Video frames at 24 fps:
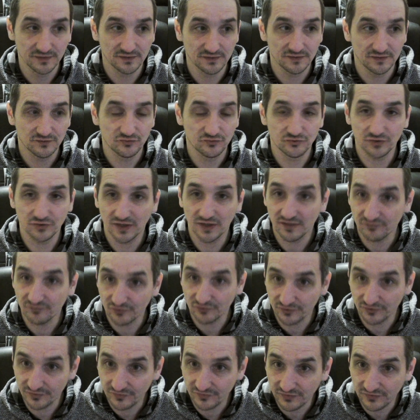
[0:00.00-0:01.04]
Together
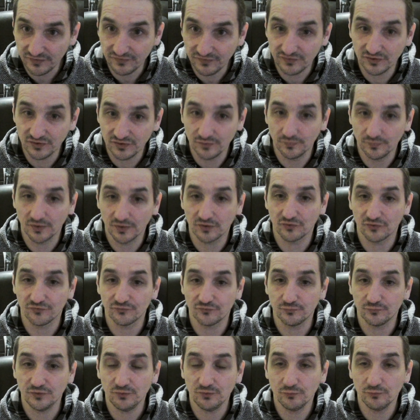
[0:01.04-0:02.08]
is easier because
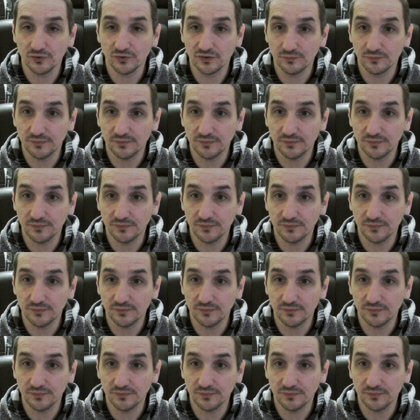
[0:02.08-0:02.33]
we will be